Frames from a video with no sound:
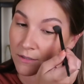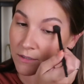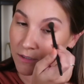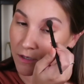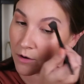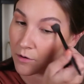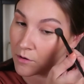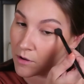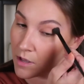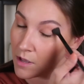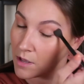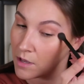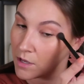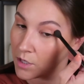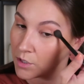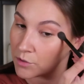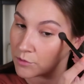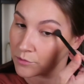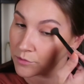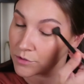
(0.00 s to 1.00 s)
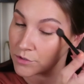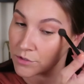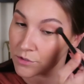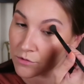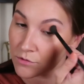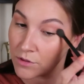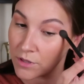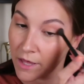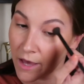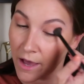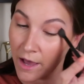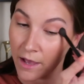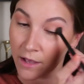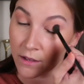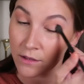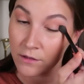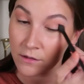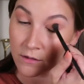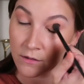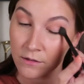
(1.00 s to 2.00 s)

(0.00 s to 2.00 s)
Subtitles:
So we'll do that.